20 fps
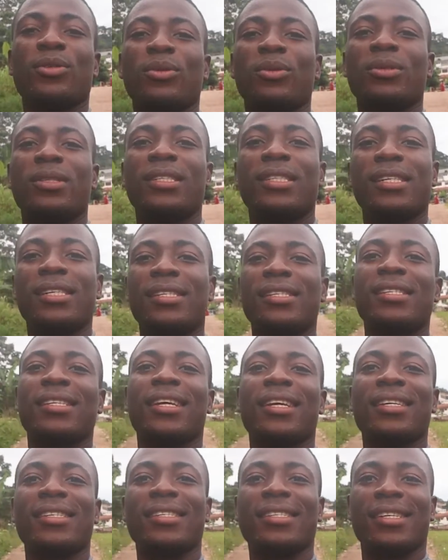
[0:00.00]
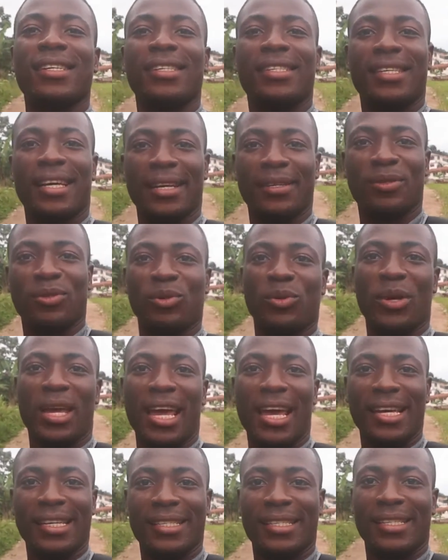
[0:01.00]
you can see that the background is
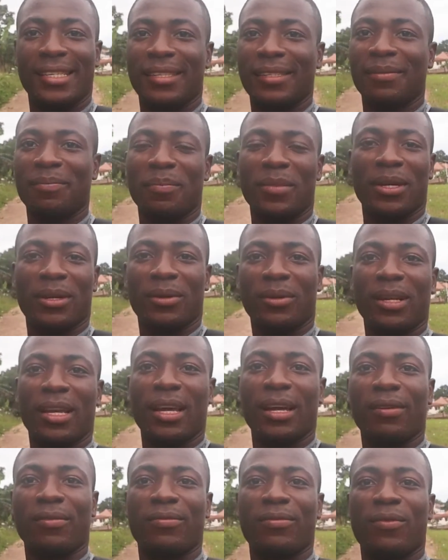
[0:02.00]
a little bit wobbly.